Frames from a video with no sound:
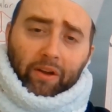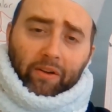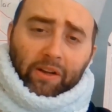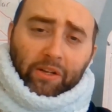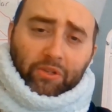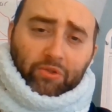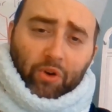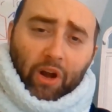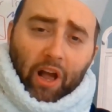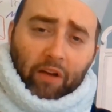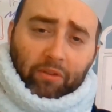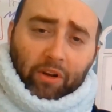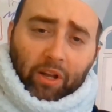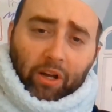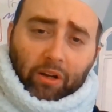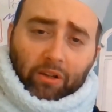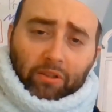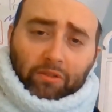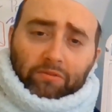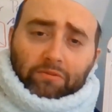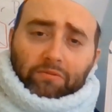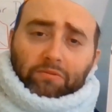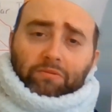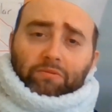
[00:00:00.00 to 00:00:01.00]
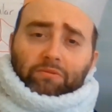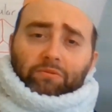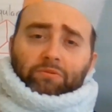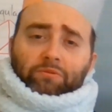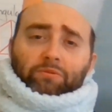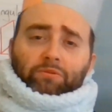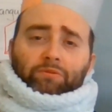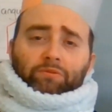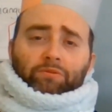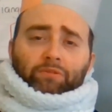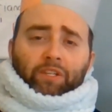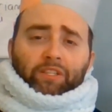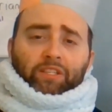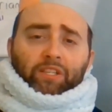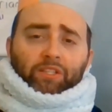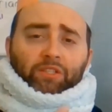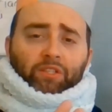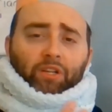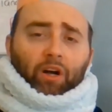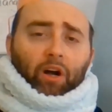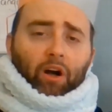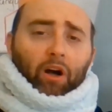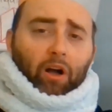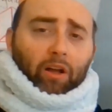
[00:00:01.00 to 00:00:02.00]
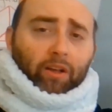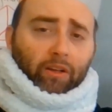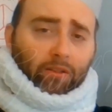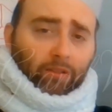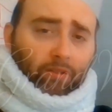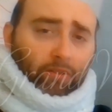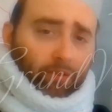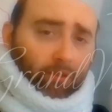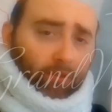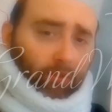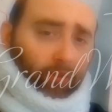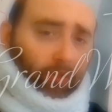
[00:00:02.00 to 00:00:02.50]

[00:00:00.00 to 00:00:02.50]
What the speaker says: weary traveller! It is I,